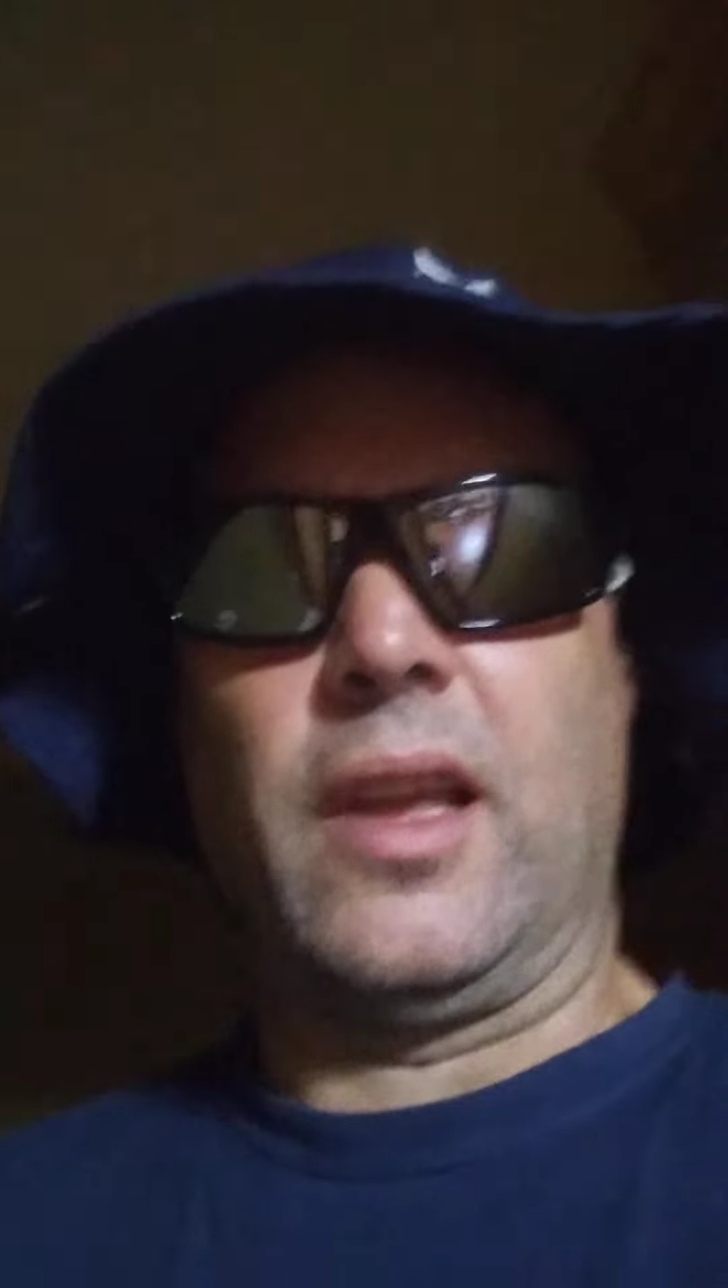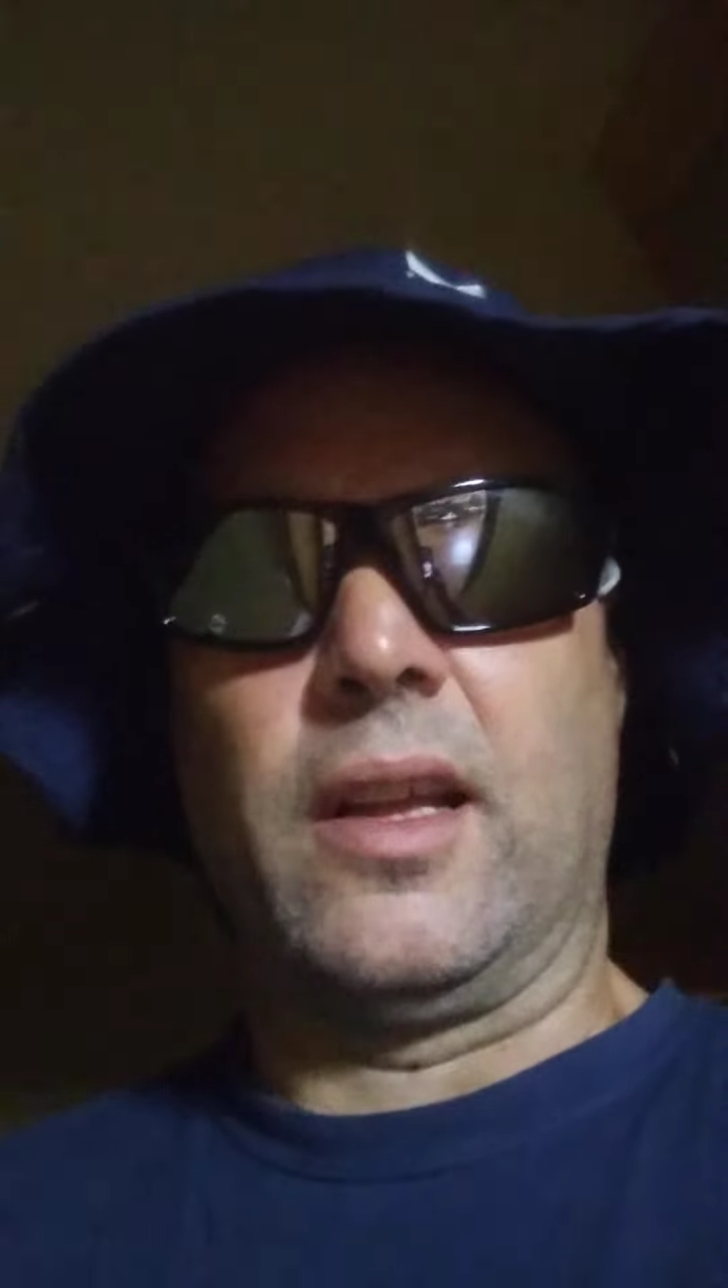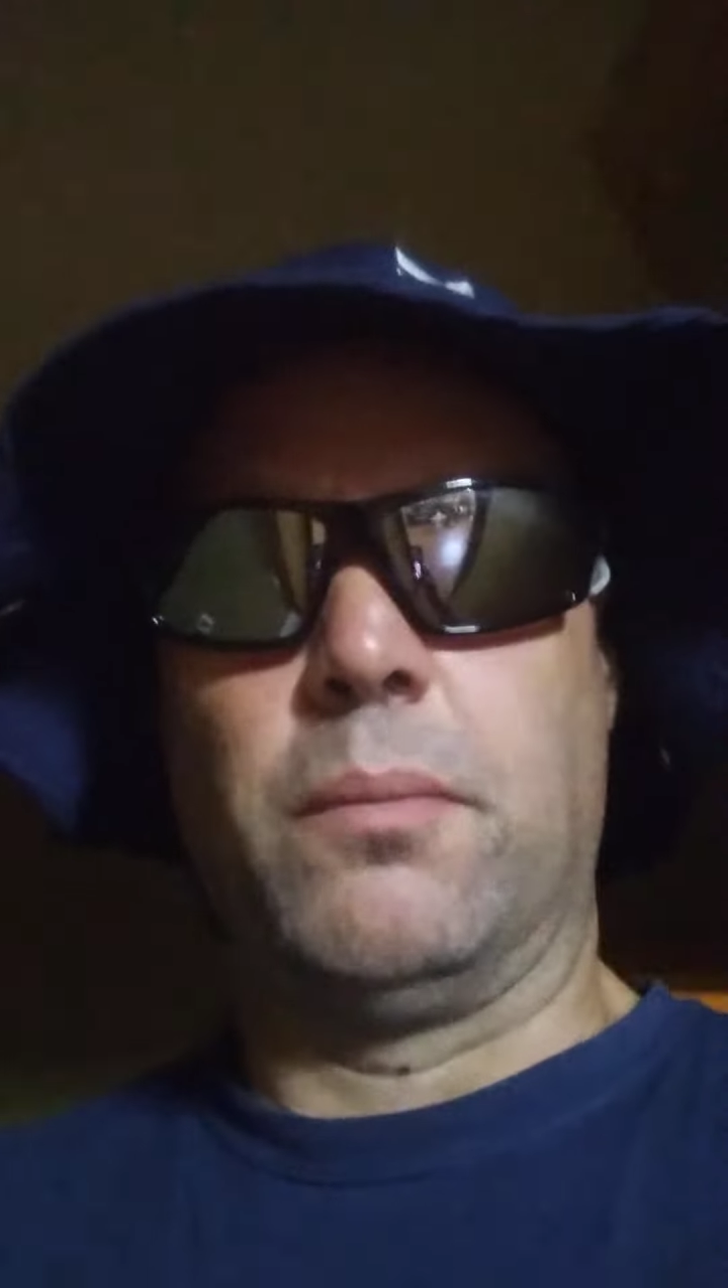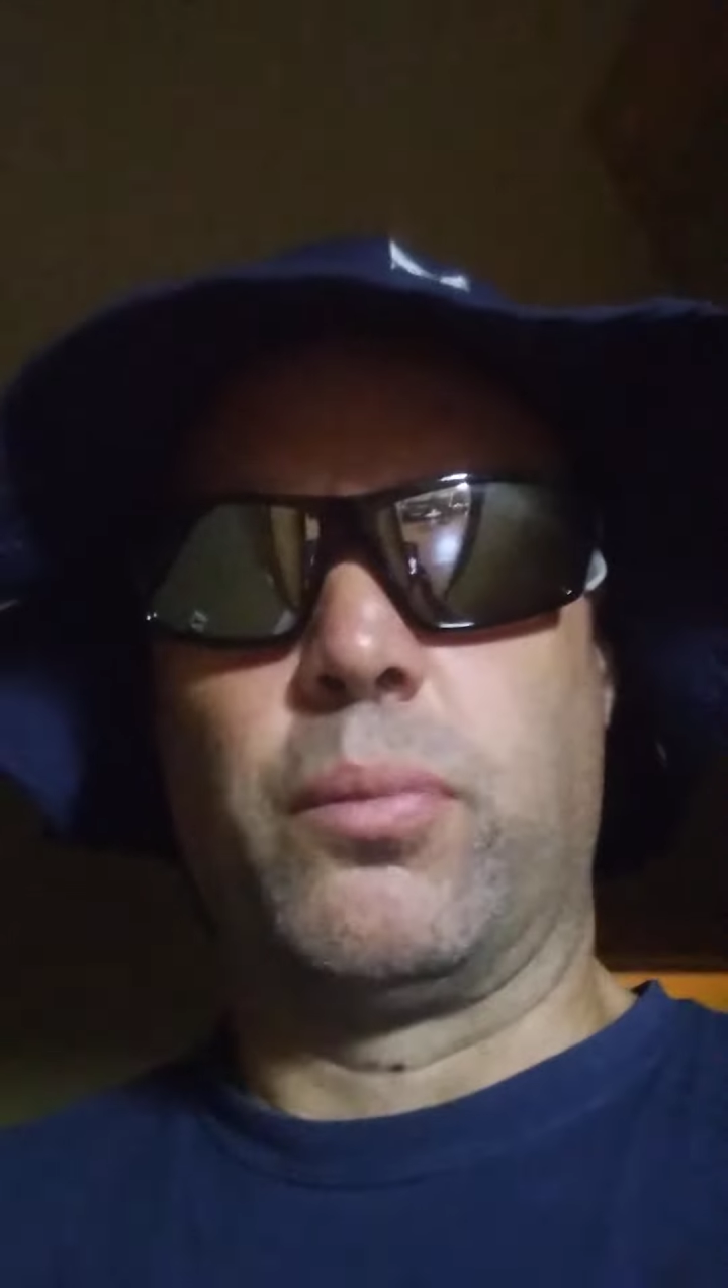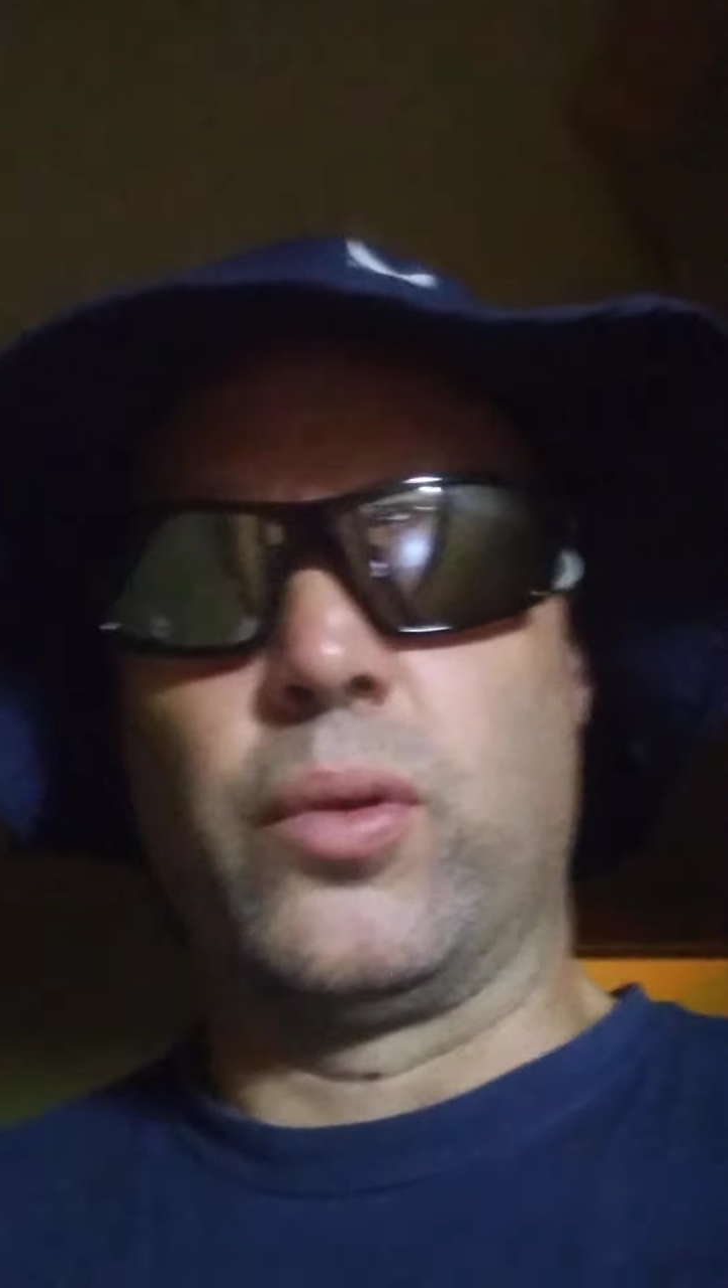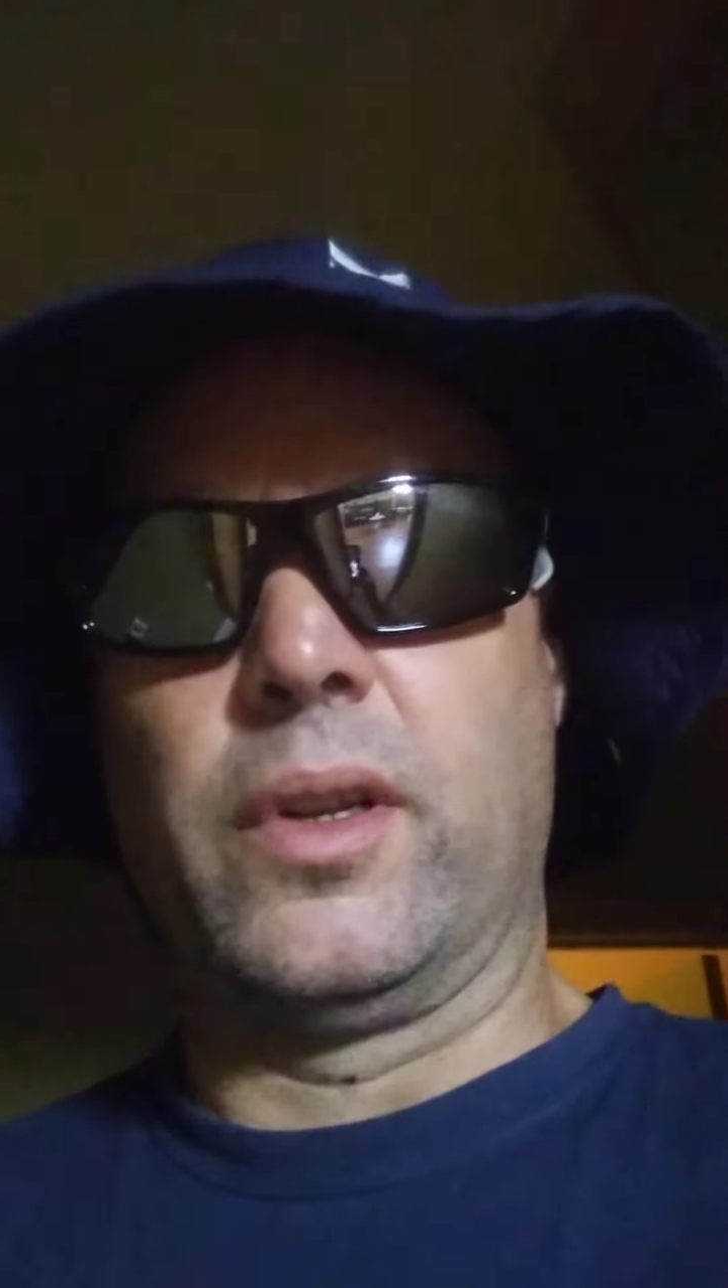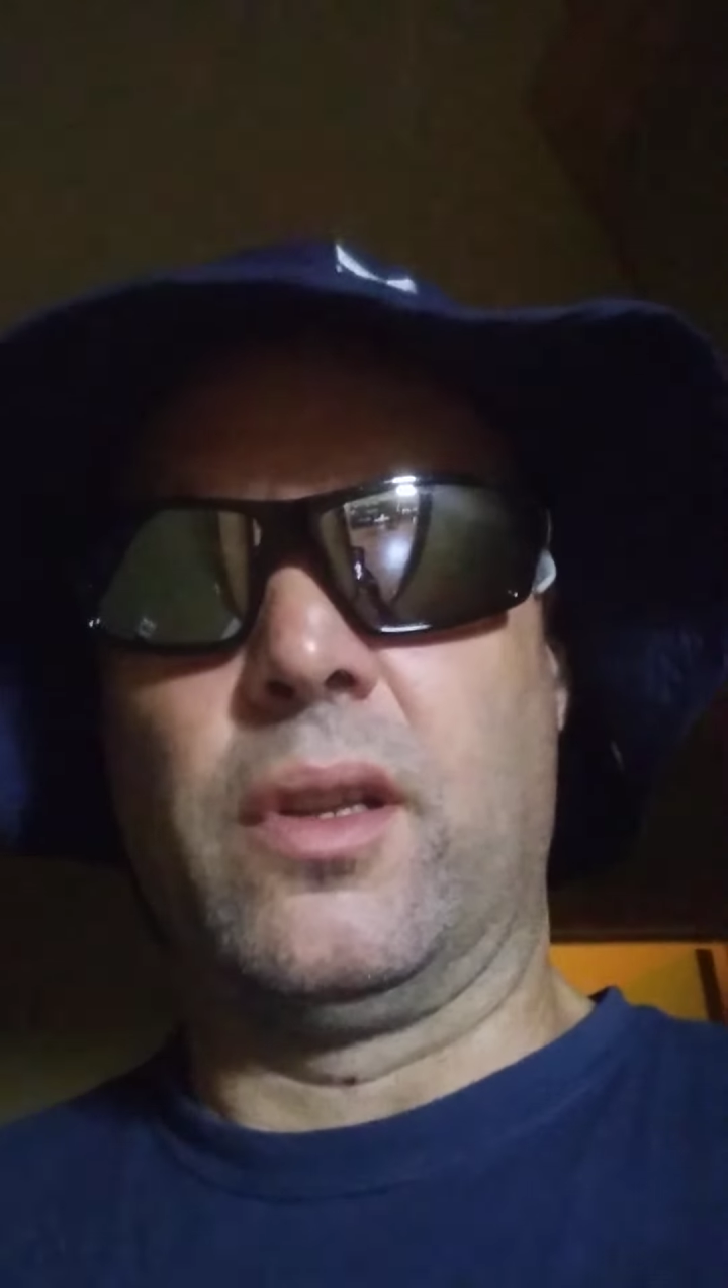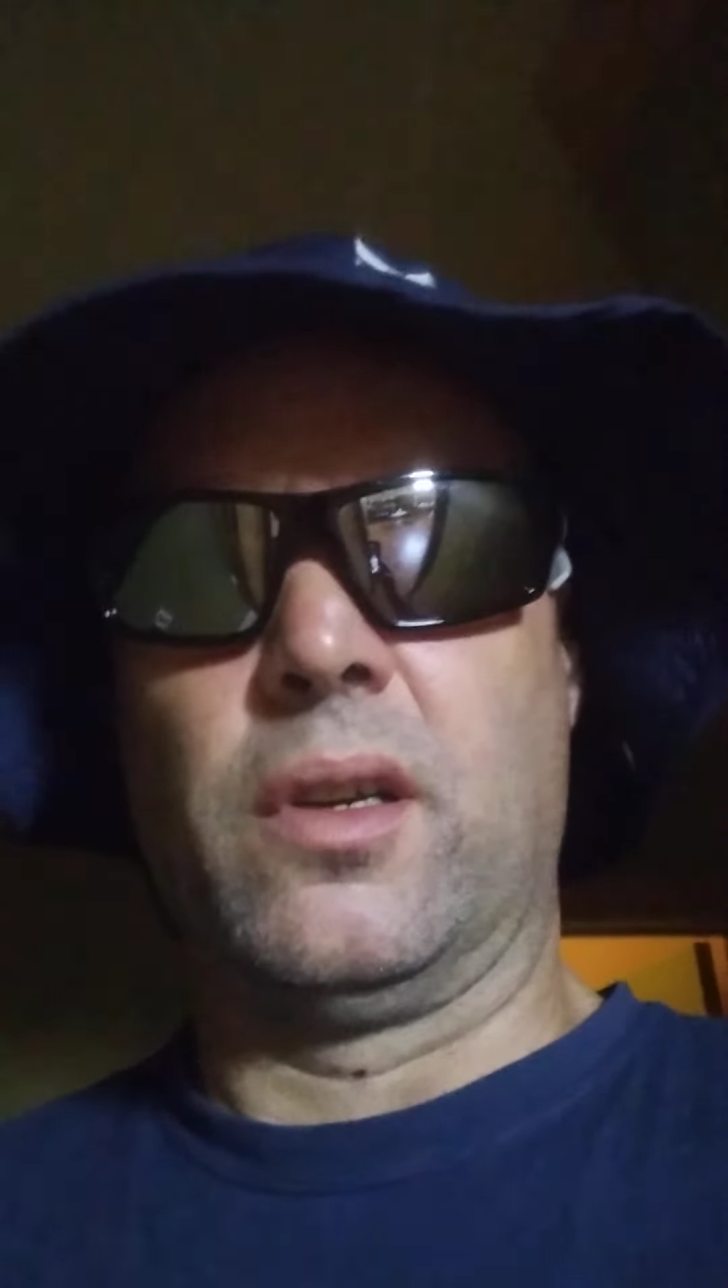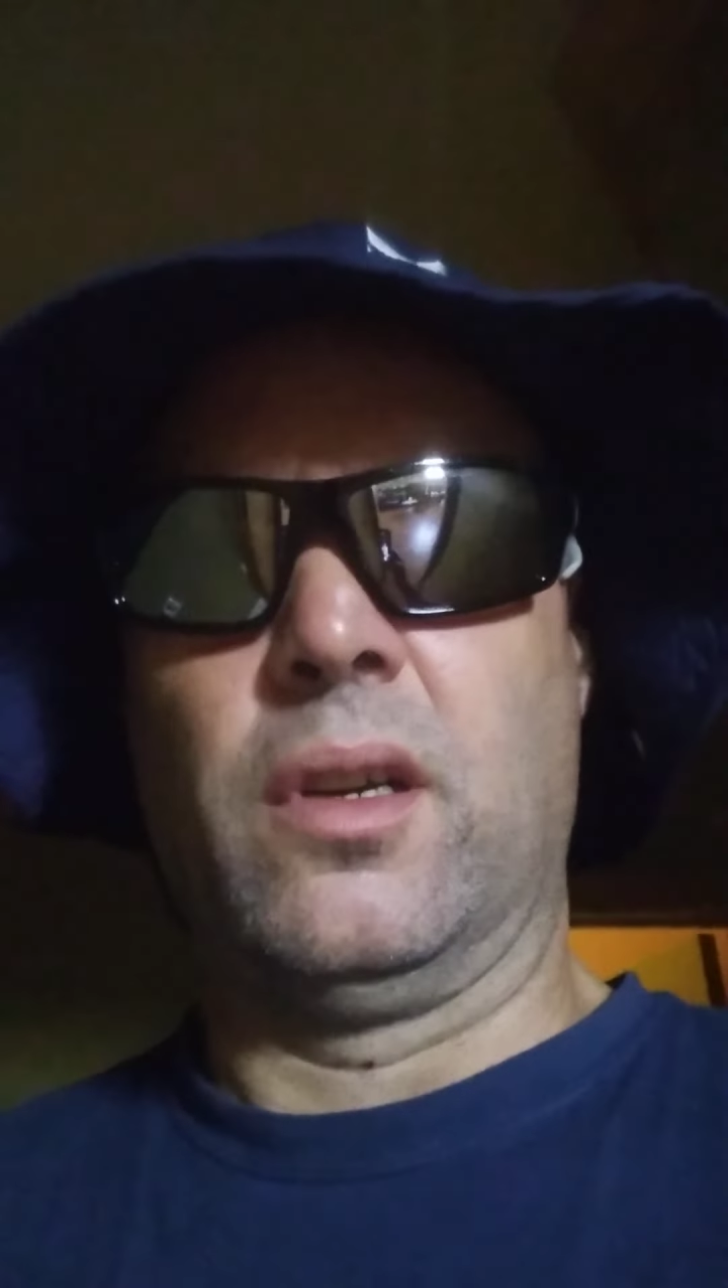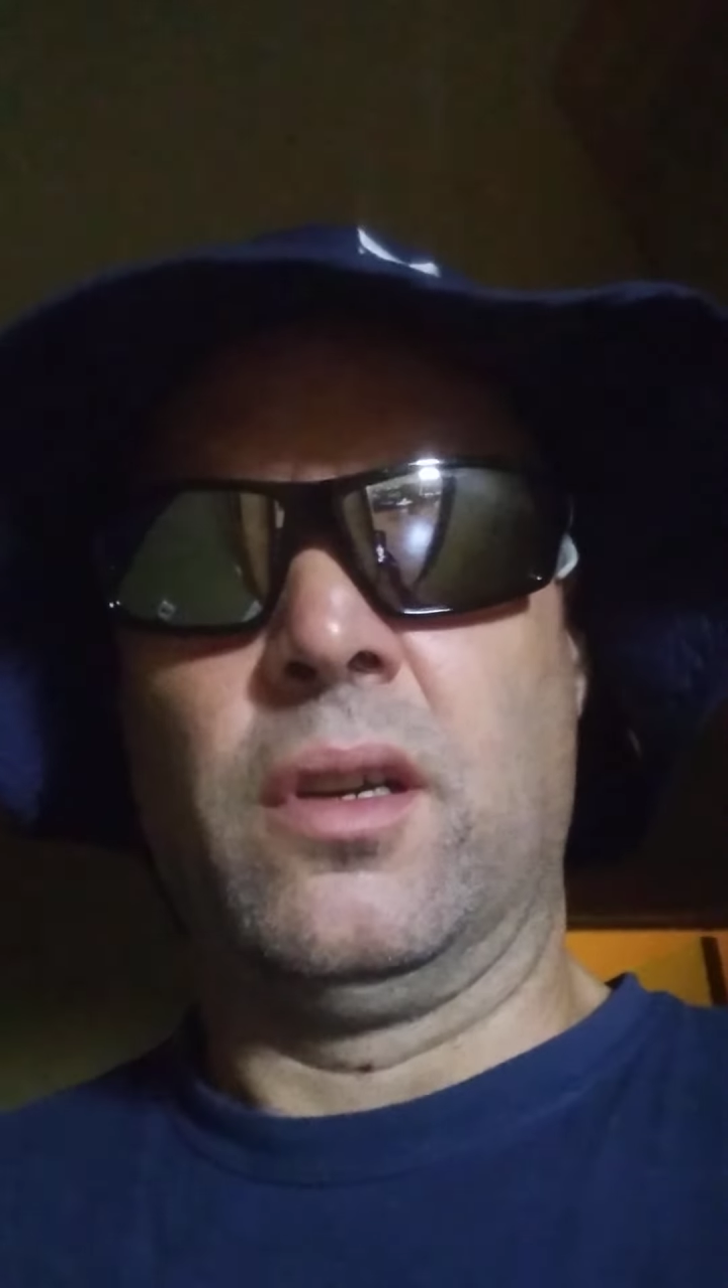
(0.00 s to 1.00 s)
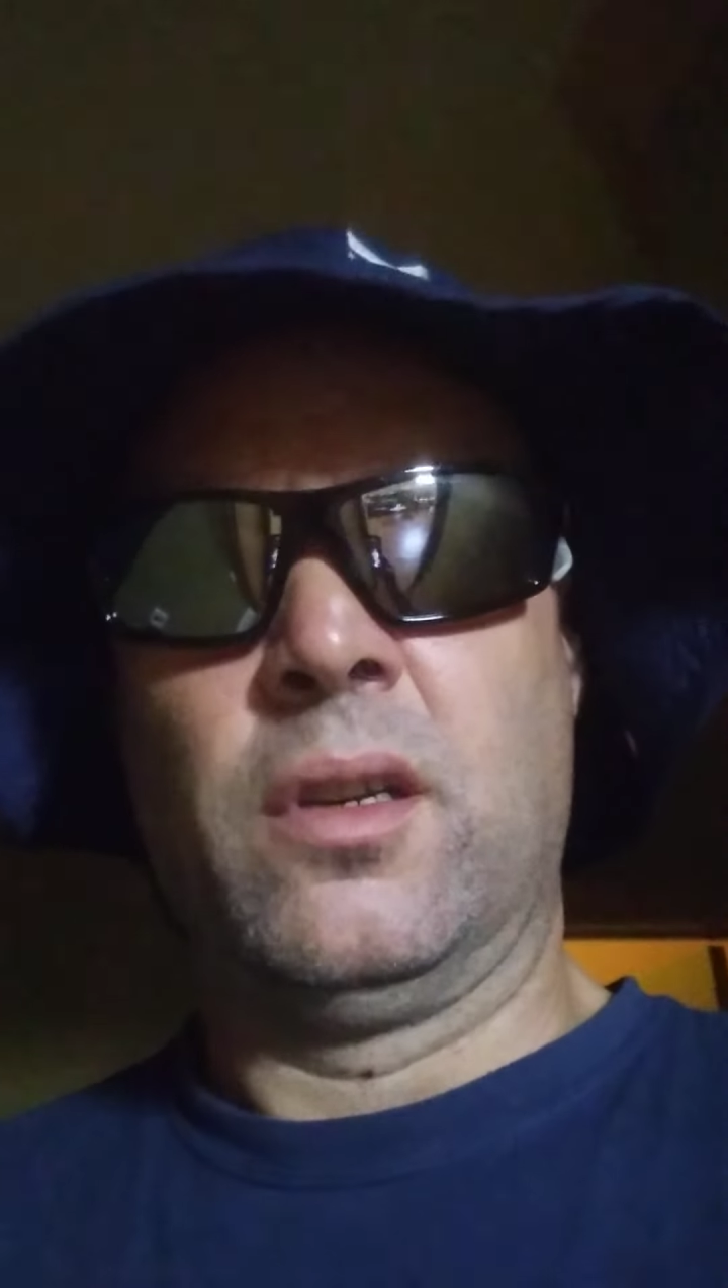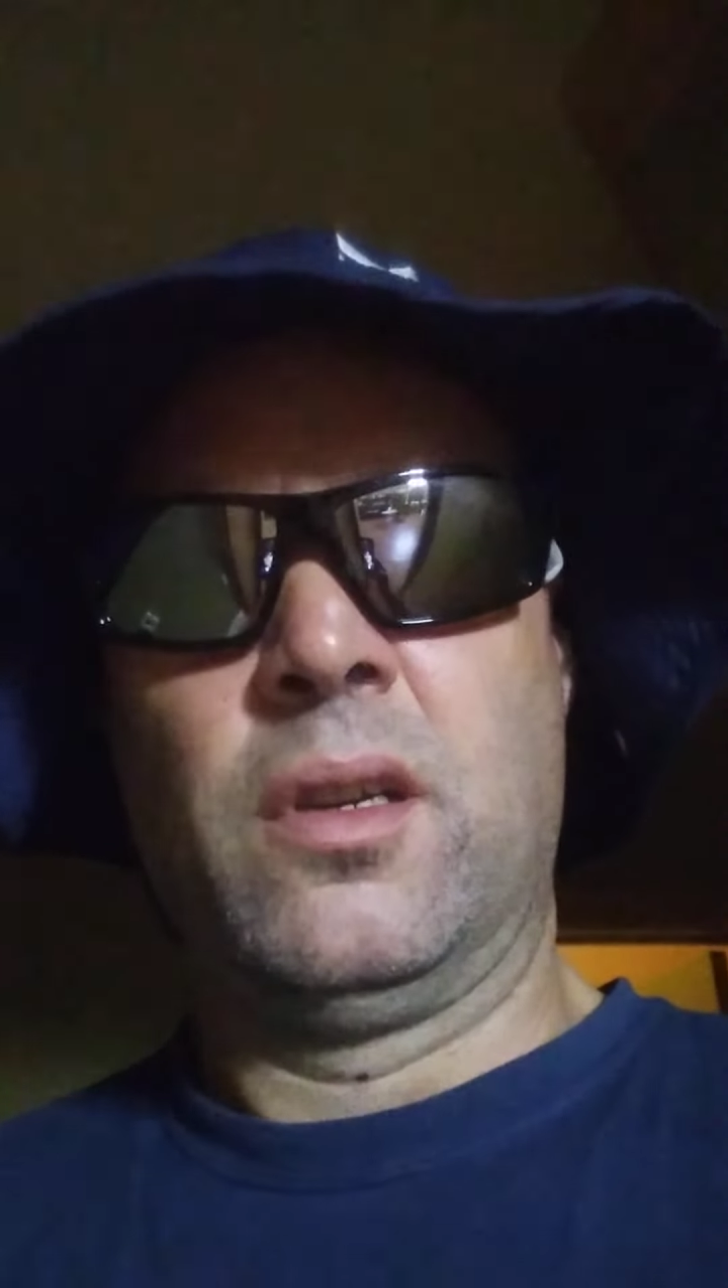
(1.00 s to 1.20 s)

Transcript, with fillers: had to bring their